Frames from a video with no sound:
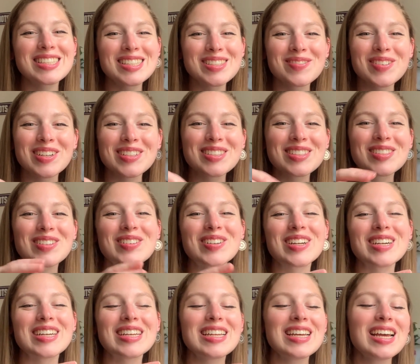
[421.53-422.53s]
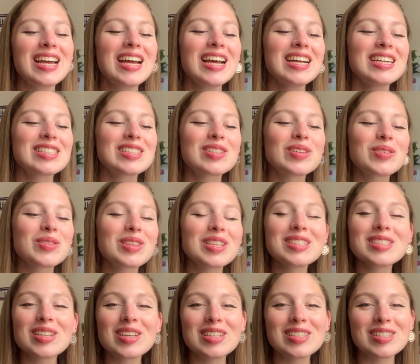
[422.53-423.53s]
smells so good. So
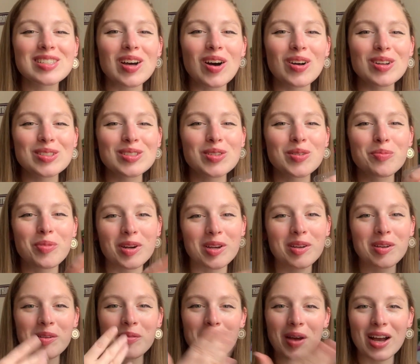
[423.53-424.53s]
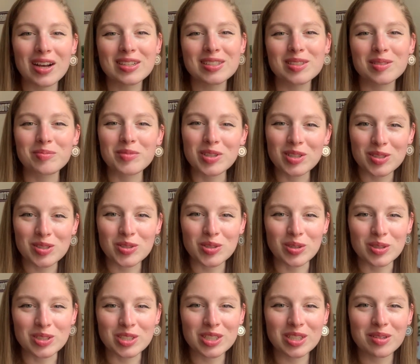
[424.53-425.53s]
this is also bringing back some
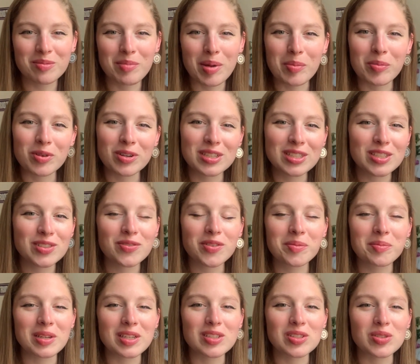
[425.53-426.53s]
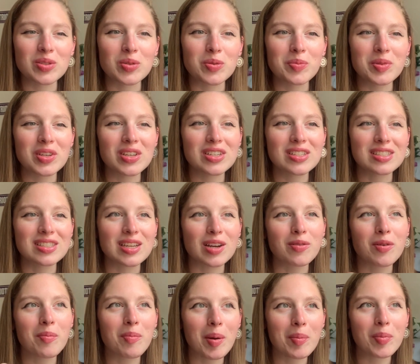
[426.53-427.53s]
nostalgic memories for me too, because I
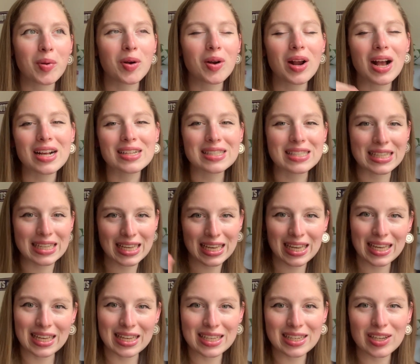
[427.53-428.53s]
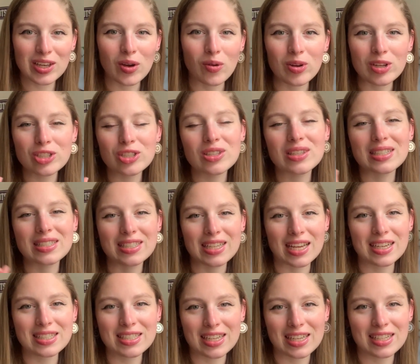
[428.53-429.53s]
remember as a kid going to the
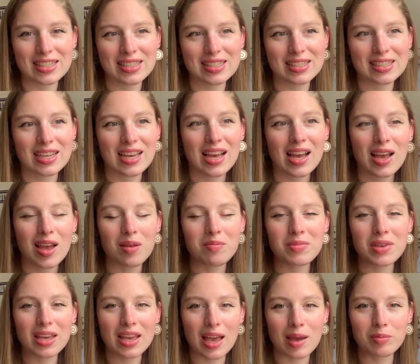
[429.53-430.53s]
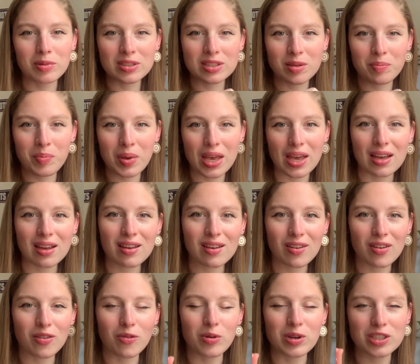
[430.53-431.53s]
dentist and being able to pick
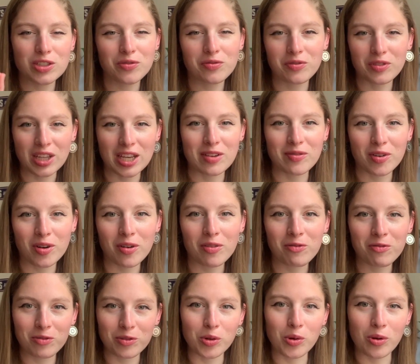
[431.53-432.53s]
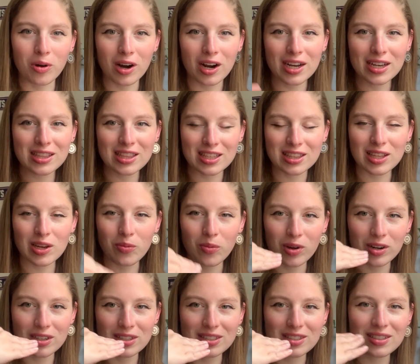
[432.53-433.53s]
which flavor of fluoride that they
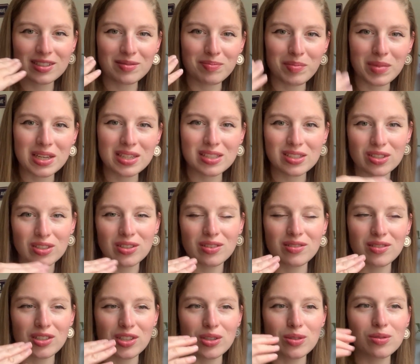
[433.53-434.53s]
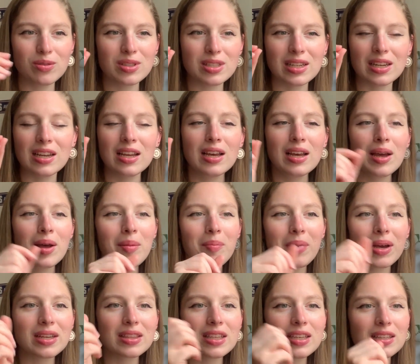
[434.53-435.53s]
wanted me to use. And
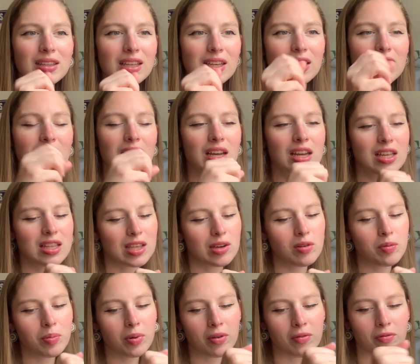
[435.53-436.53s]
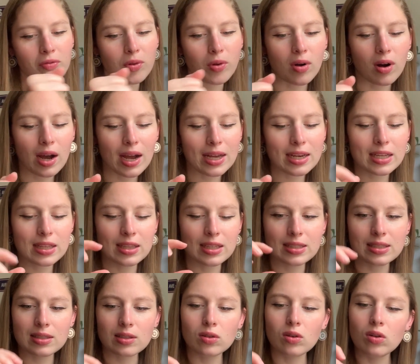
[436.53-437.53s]
back then, like, they would put fluoride in
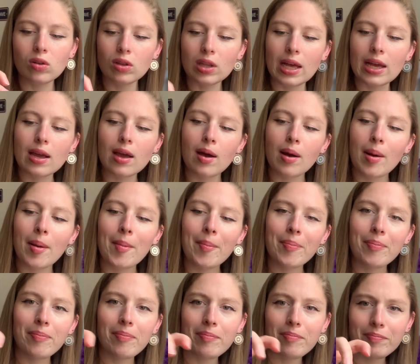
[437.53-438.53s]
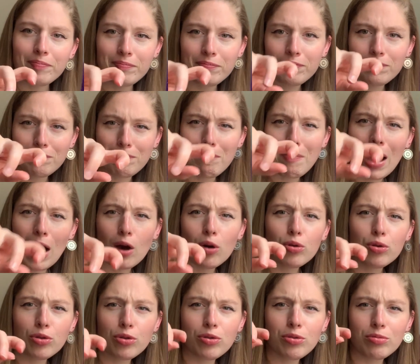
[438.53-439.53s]
this little like
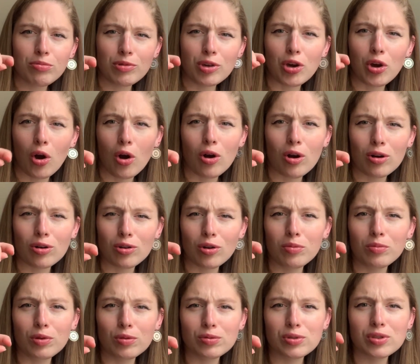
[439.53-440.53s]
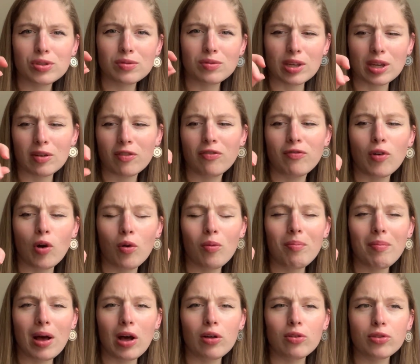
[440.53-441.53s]
mouth guard, almost like foam
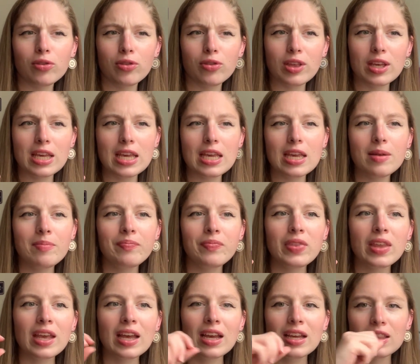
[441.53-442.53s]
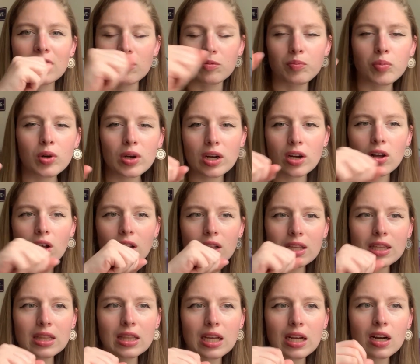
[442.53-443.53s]
mouth thingy. They'd put it all
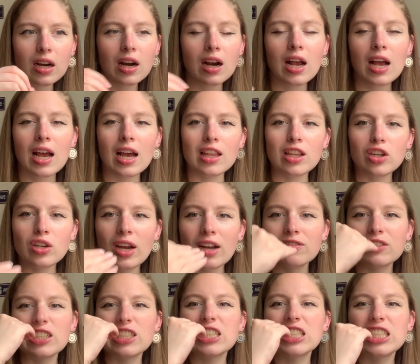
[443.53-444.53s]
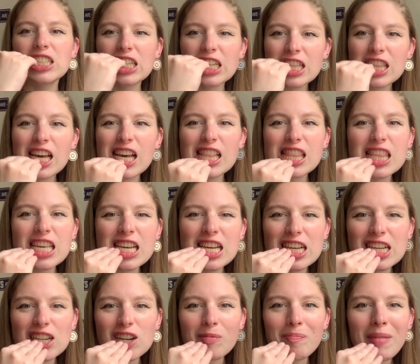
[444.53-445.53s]
in there, and then you'd have to stick that thing
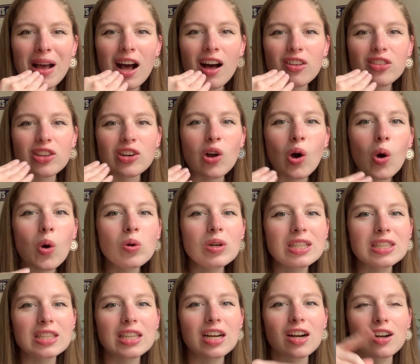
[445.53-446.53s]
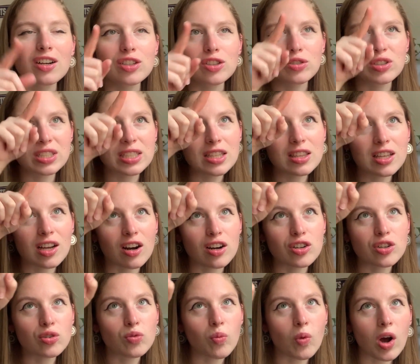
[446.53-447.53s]
in your mouth and hold it there, and you'd sit there and
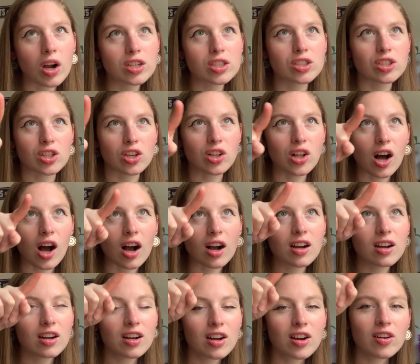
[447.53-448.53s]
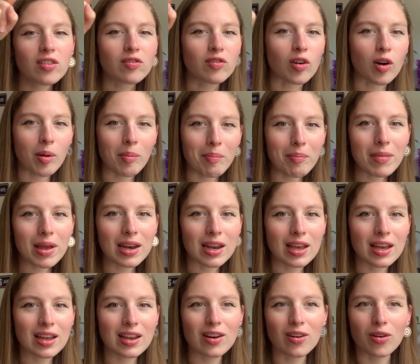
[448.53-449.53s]
you'd watch the clock for a
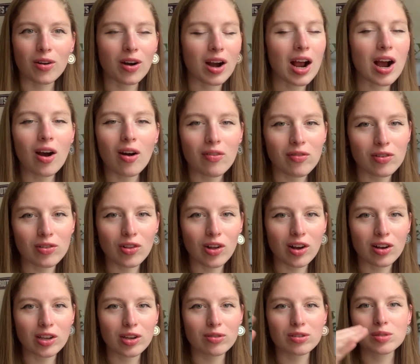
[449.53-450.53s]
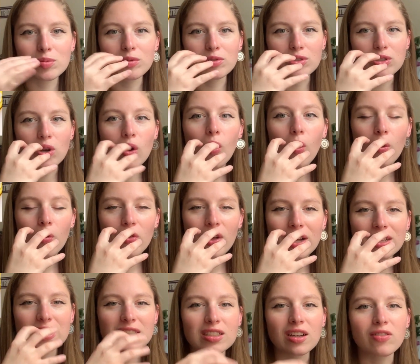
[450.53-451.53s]
minute or however long you were supposed to hold
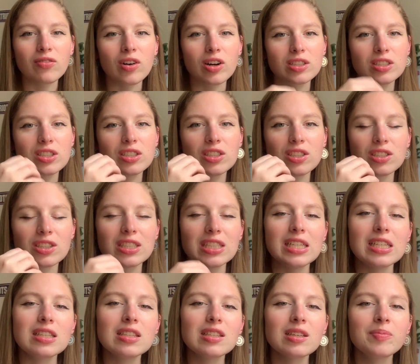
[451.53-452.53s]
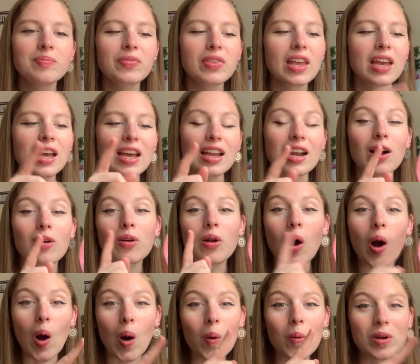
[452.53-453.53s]
that stuff onto your teeth. And I would
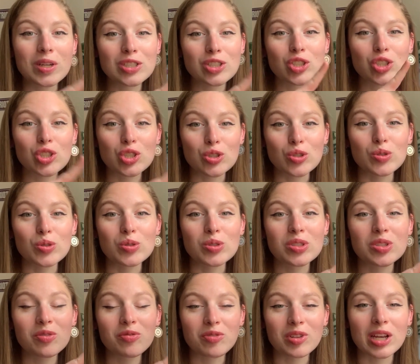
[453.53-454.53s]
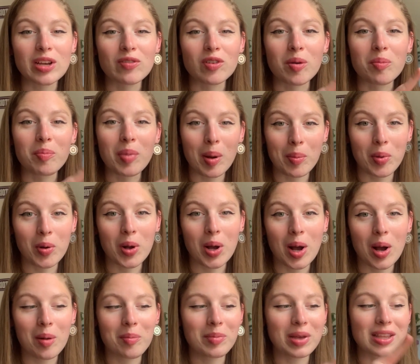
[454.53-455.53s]
always choose the flavor
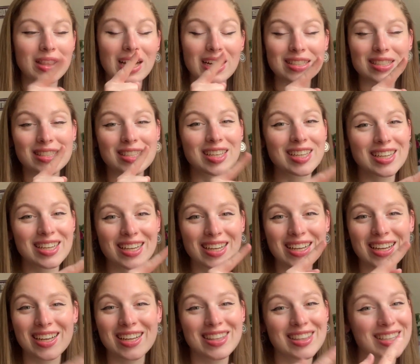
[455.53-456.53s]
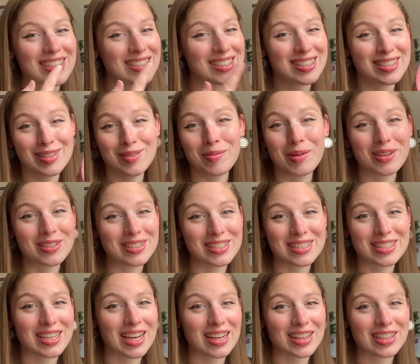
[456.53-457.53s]
bubblegum, and that's like, this smells
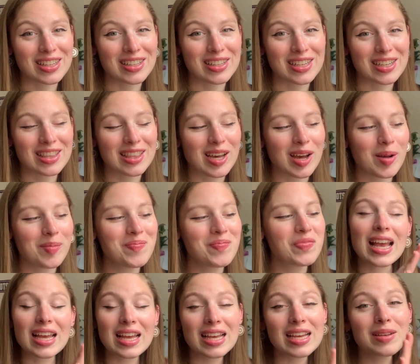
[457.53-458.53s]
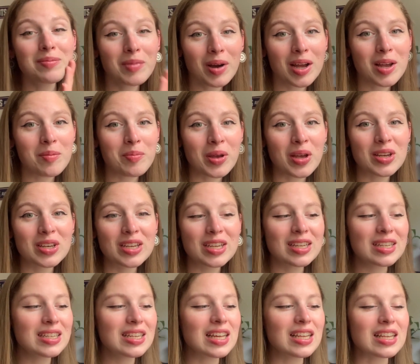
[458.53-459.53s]
exactly like that. In my
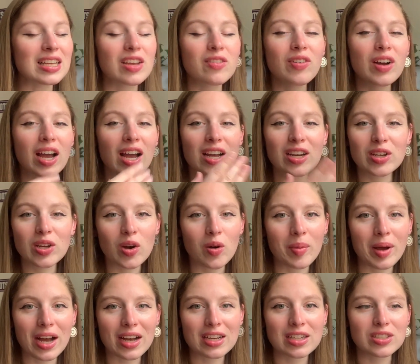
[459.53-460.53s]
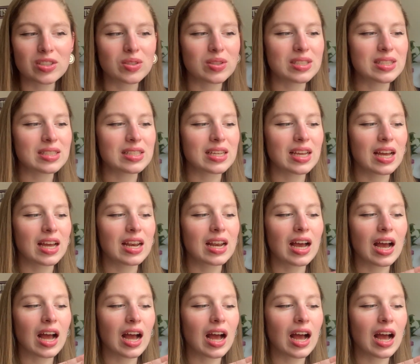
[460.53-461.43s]
opinion, like if I had to go back and do this again,